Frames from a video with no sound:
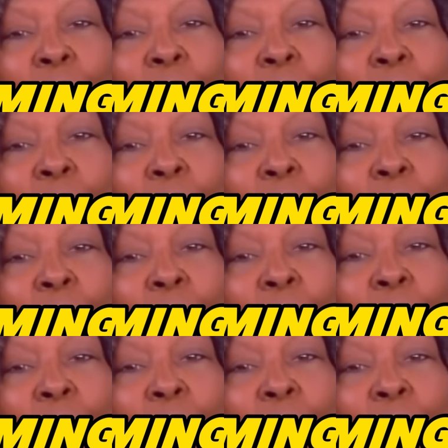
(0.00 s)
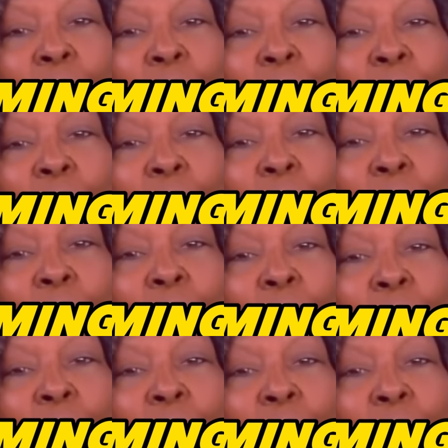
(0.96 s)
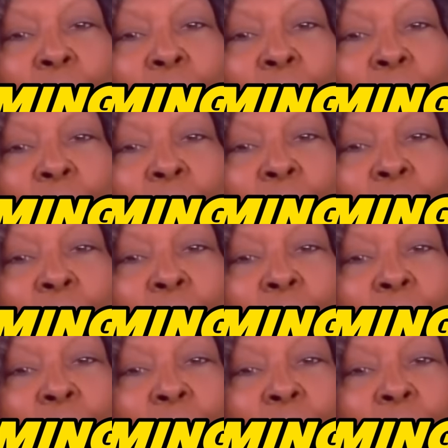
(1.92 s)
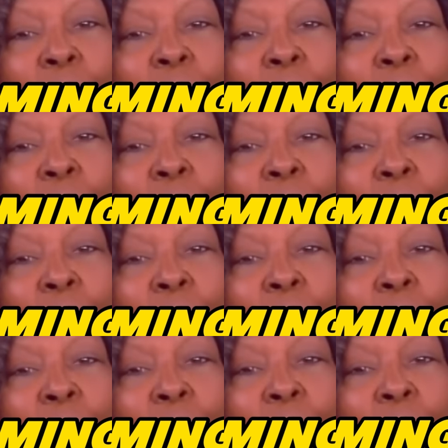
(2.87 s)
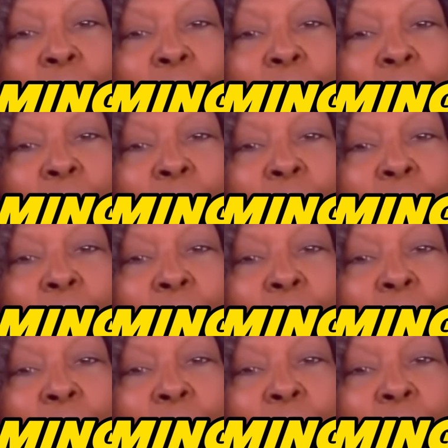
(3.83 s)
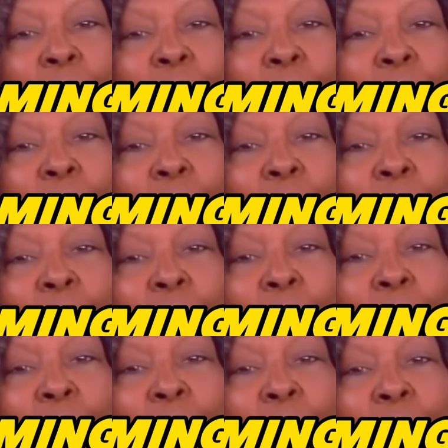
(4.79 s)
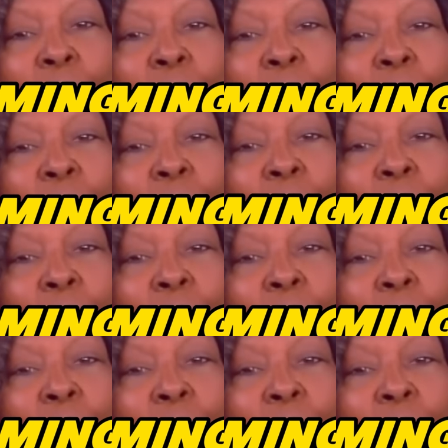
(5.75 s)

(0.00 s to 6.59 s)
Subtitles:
No words are spoken by the person on screen.